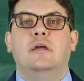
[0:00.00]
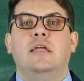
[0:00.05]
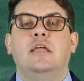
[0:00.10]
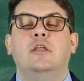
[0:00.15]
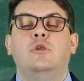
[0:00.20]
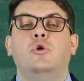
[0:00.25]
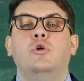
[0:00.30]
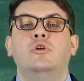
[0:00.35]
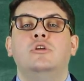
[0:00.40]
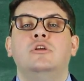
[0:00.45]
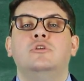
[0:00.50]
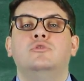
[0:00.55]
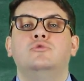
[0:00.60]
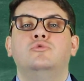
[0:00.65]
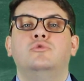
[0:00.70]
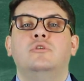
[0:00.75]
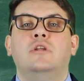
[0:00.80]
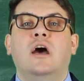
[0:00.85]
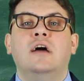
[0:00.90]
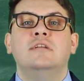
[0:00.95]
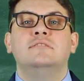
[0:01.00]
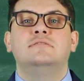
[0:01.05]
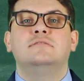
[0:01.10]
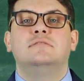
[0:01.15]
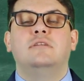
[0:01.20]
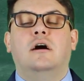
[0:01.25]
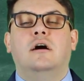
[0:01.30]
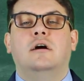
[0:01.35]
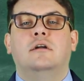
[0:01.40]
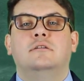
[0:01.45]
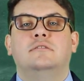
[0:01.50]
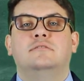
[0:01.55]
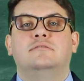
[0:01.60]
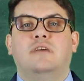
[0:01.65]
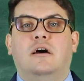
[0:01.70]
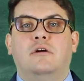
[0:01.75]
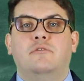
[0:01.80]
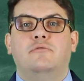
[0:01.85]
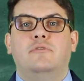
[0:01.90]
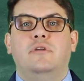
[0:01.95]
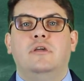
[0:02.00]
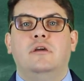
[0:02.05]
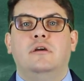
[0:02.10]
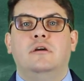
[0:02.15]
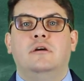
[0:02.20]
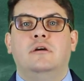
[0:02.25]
in order to not start something